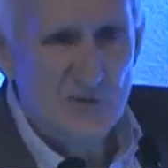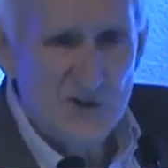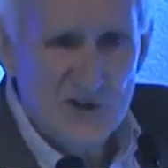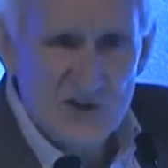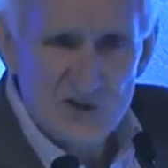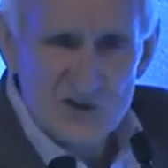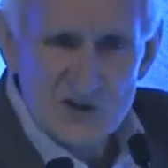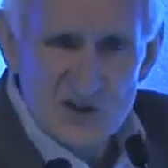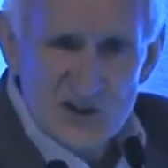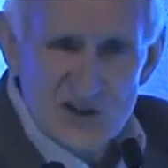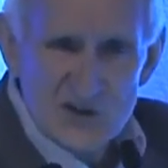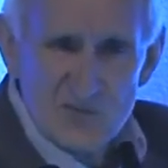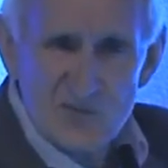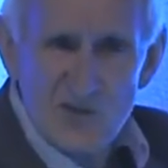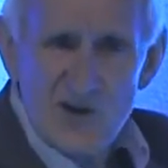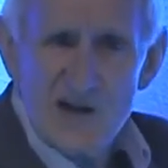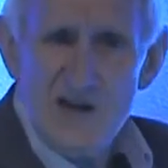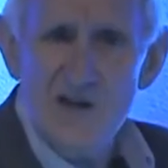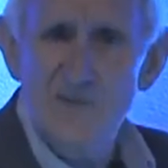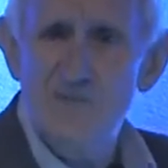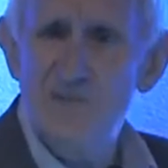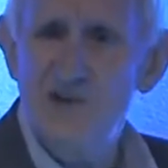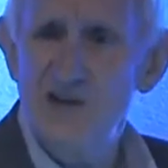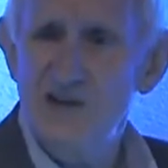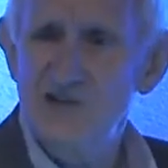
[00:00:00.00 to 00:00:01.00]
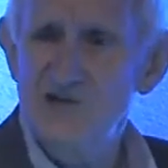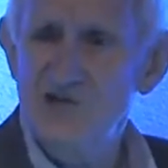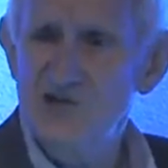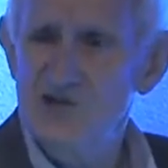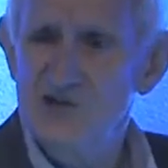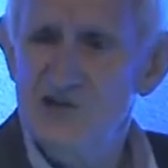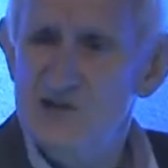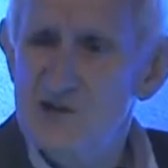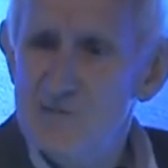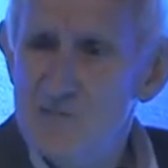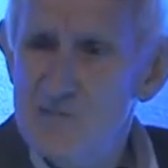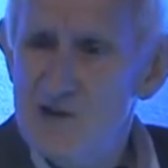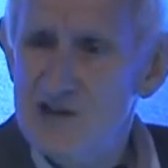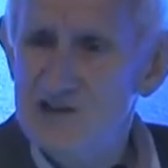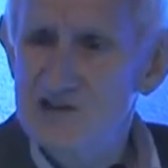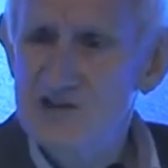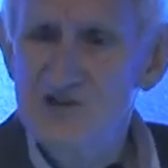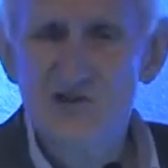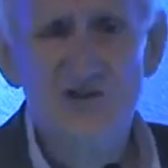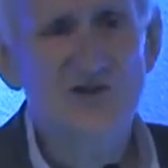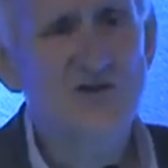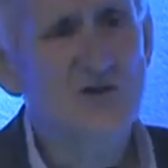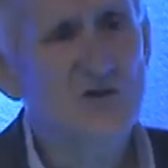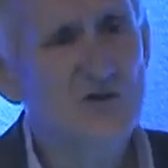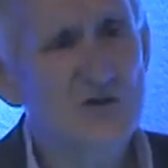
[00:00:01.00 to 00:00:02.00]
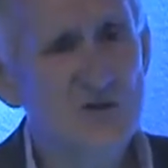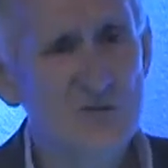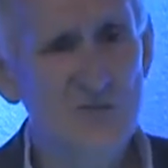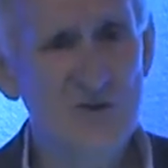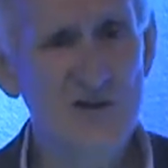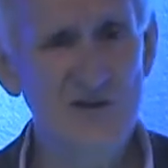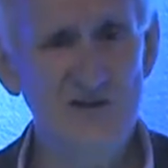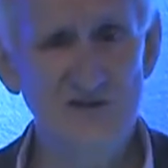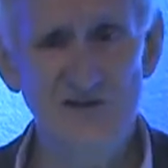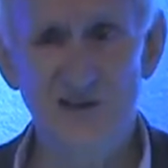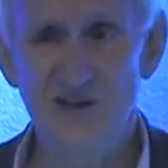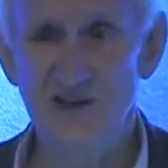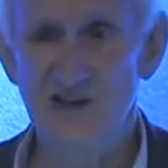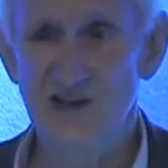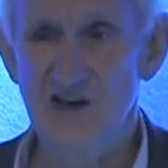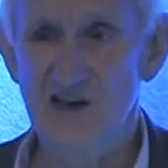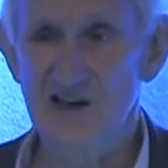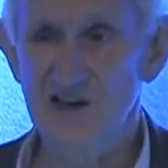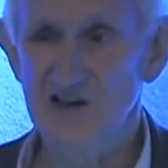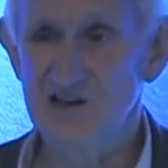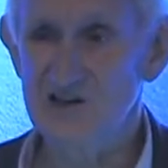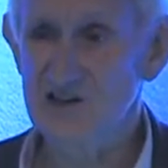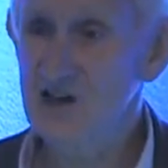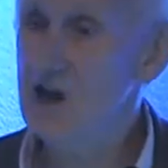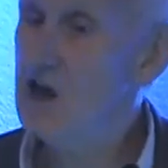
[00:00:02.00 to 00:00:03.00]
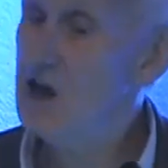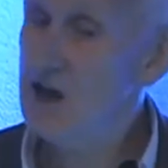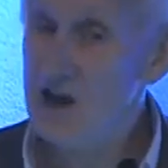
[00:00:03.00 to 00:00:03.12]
could spray pictures and messages onto birthday cakes.